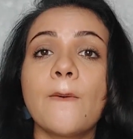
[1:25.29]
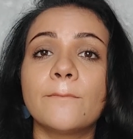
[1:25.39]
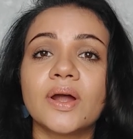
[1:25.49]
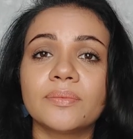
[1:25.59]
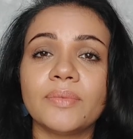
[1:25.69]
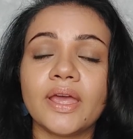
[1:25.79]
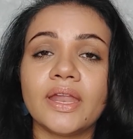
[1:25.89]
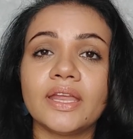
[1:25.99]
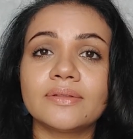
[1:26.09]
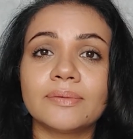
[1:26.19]
But
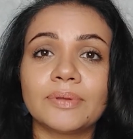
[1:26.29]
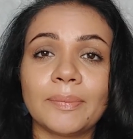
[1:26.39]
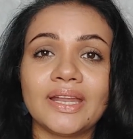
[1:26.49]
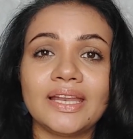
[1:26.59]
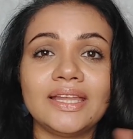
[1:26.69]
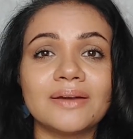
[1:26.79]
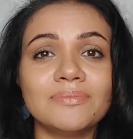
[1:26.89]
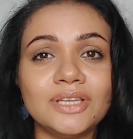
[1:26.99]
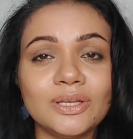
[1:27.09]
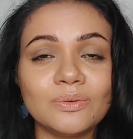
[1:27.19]
maine sabse pehle liya
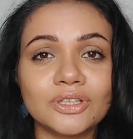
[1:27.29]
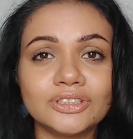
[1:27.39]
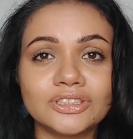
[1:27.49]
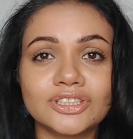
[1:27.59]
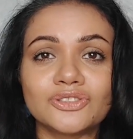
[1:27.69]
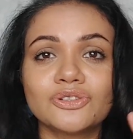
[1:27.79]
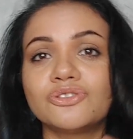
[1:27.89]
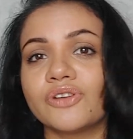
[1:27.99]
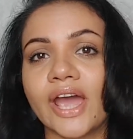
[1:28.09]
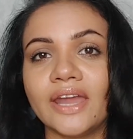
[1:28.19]
mini version just to
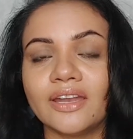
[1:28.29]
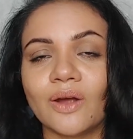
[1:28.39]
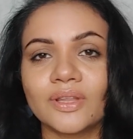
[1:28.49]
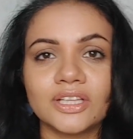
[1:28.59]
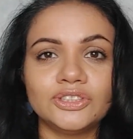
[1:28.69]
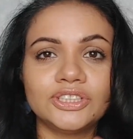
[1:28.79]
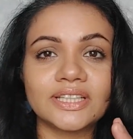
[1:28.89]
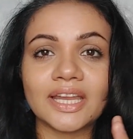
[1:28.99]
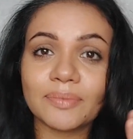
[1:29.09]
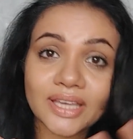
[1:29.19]
try it out ki
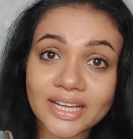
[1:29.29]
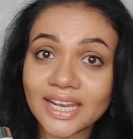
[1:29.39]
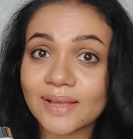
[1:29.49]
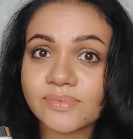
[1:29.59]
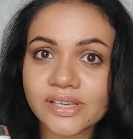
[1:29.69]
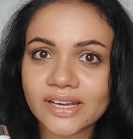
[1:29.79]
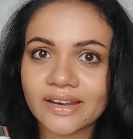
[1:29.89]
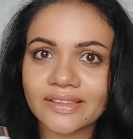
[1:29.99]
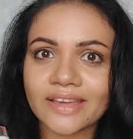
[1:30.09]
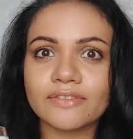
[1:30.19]
jitne bhi claims ye karta hai,